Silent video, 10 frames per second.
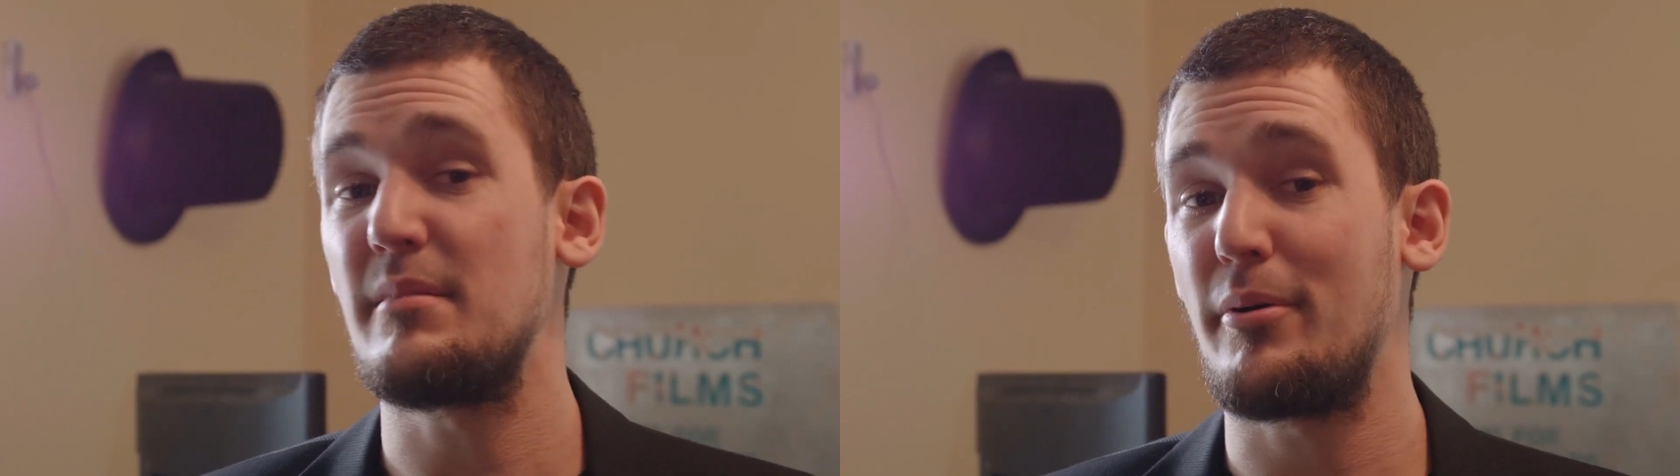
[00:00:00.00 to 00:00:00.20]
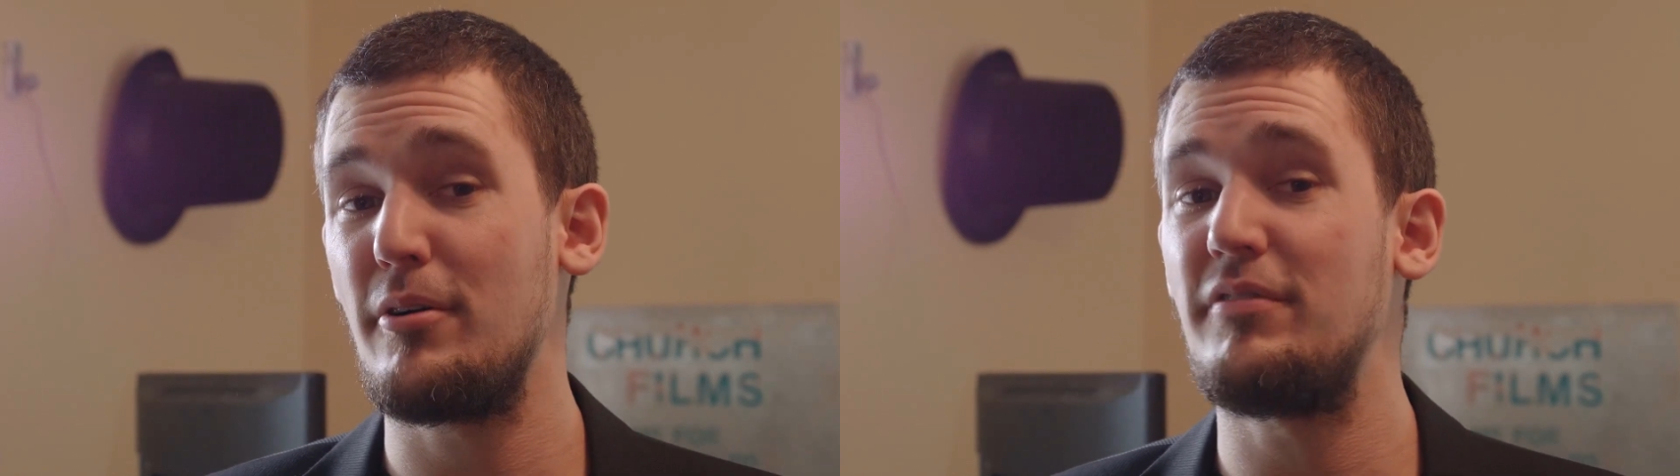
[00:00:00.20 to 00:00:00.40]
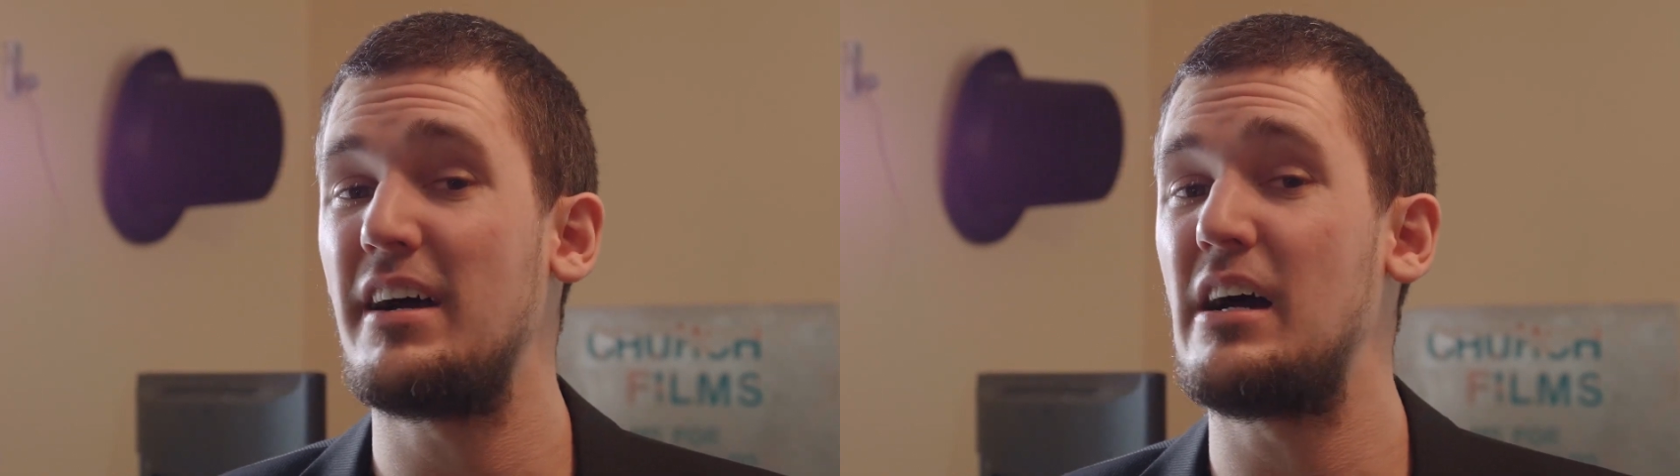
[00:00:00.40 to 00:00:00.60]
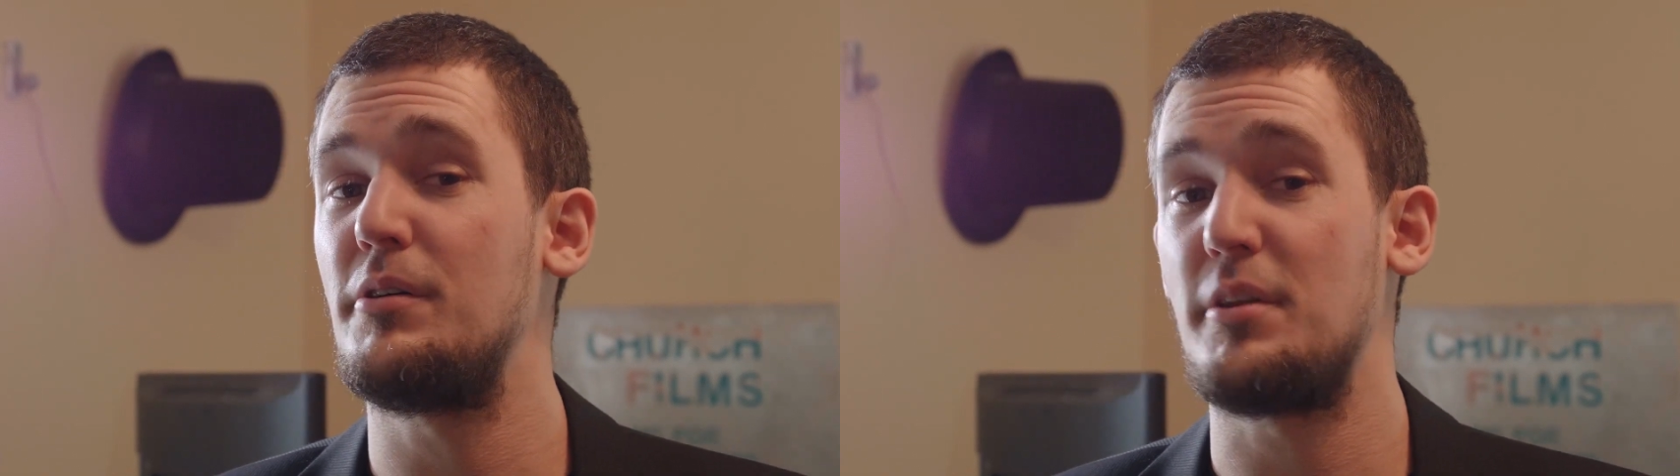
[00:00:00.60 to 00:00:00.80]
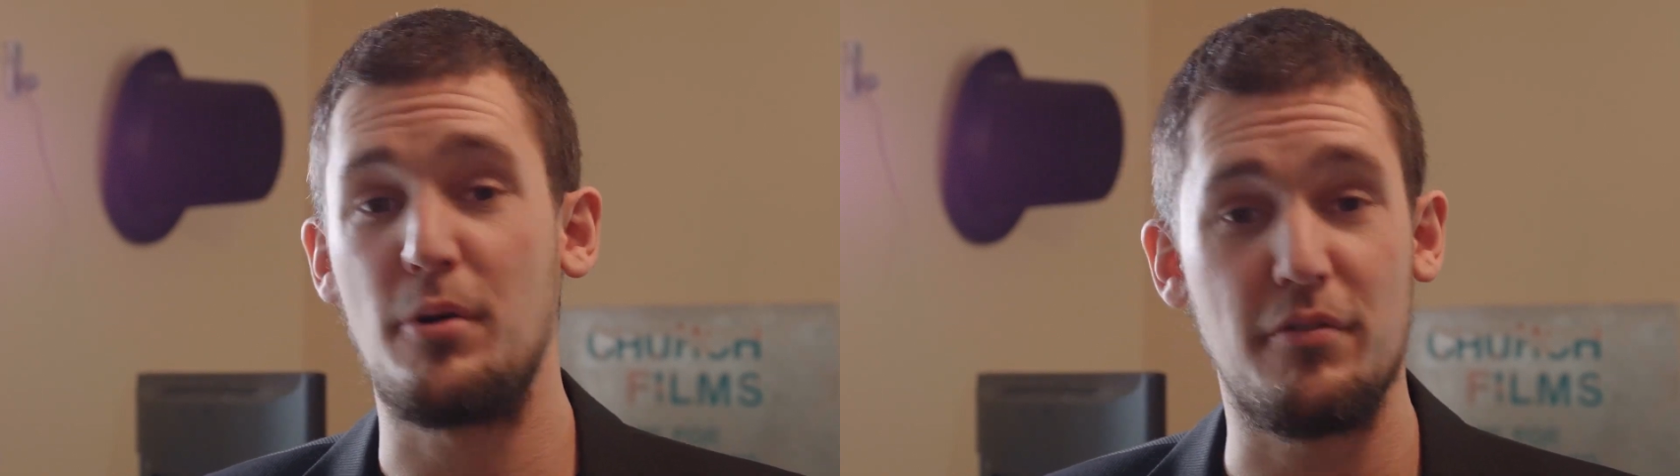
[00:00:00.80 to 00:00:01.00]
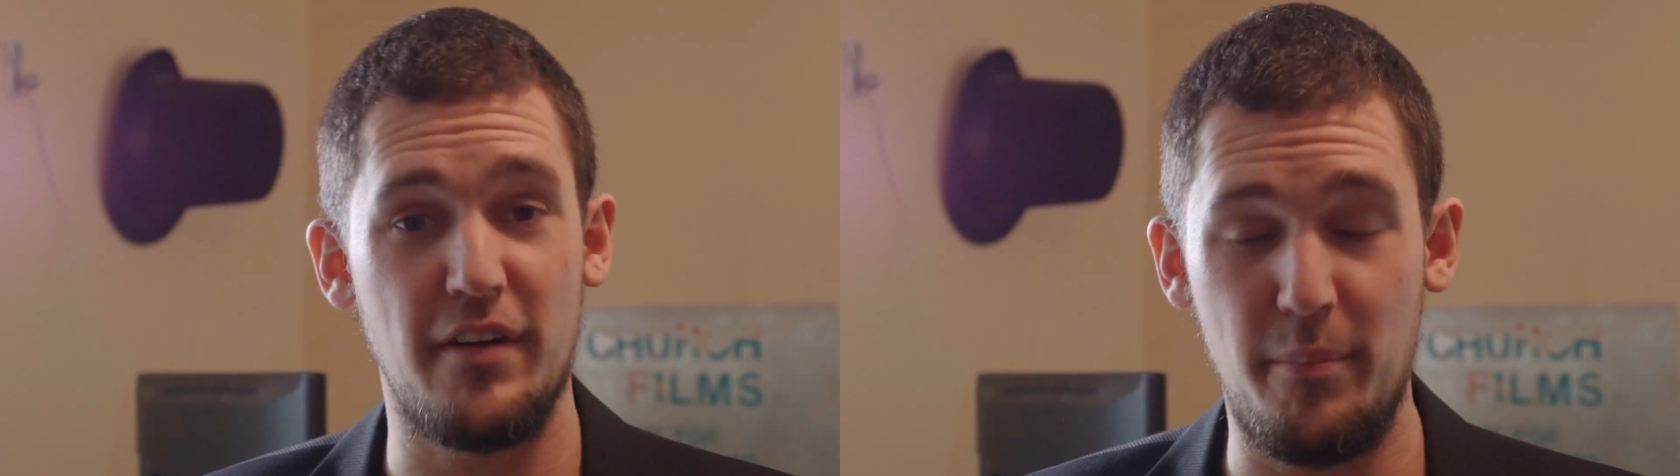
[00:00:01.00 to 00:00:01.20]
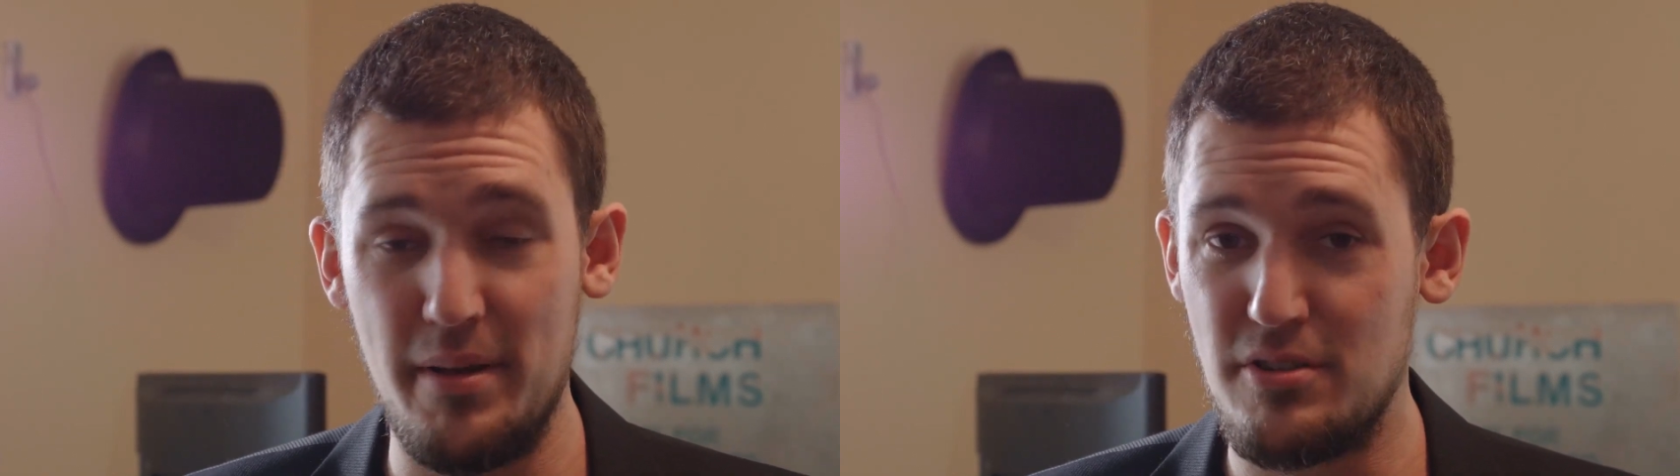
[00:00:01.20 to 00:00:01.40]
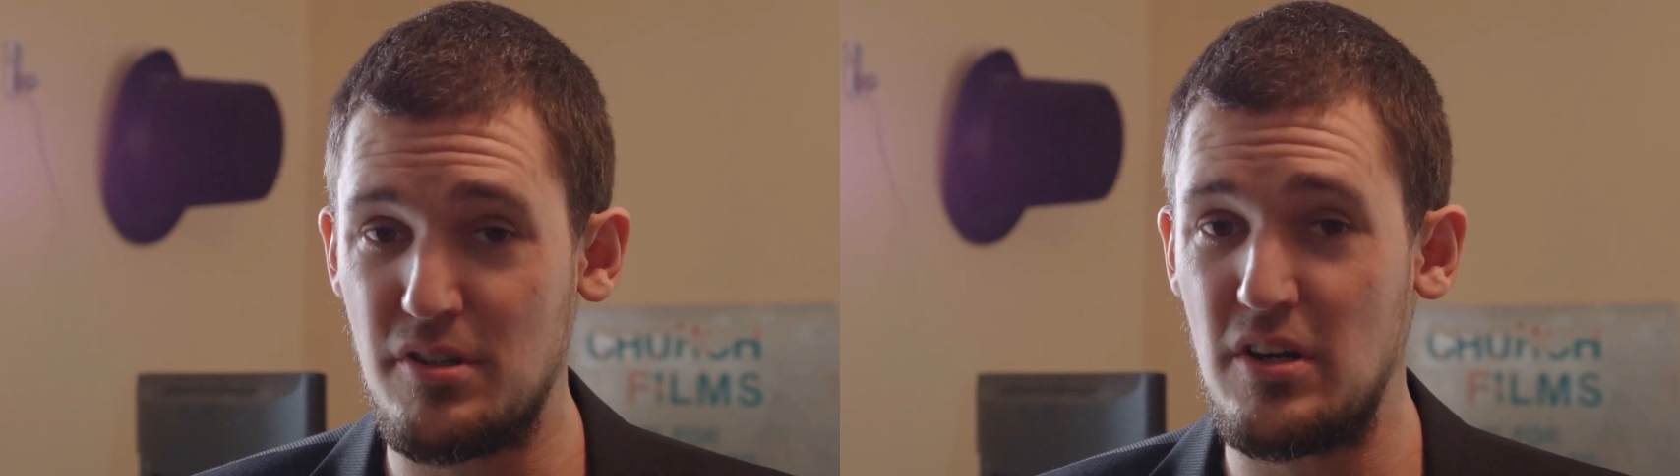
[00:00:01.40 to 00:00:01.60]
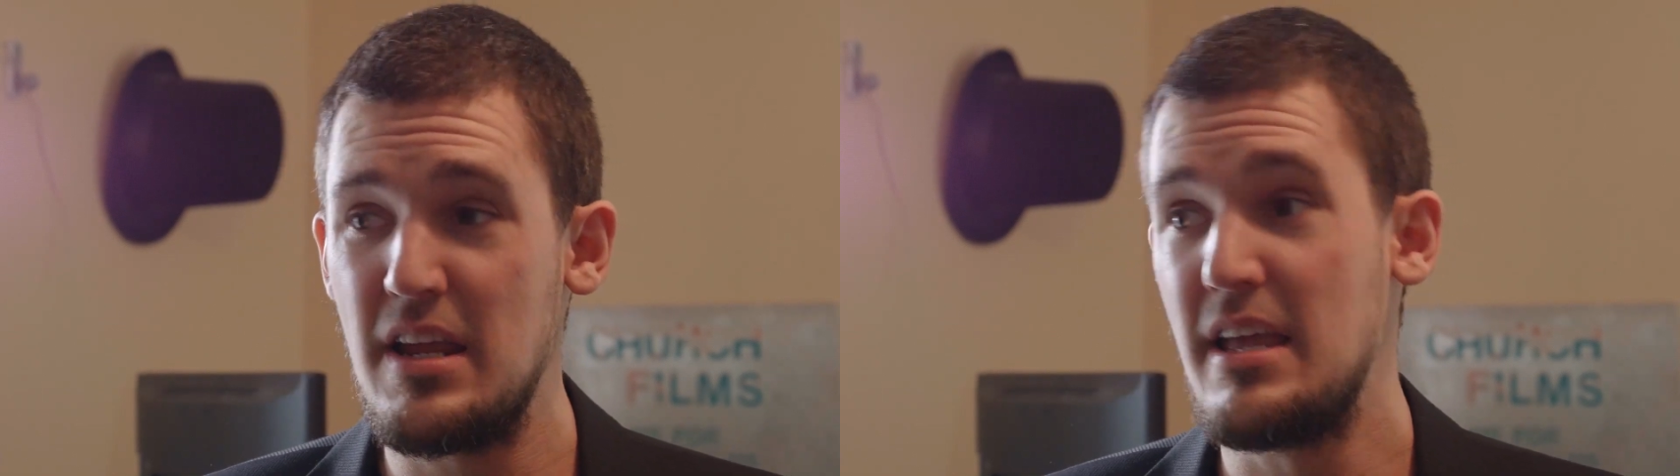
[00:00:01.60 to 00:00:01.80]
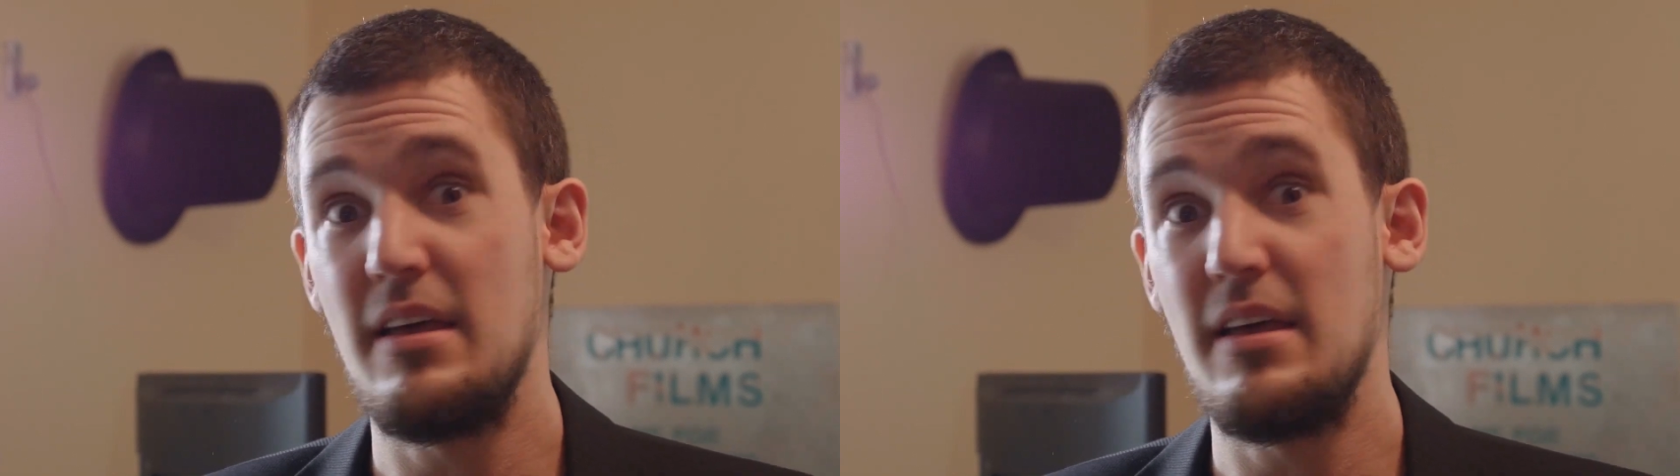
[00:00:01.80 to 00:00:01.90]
profile with a profile picture,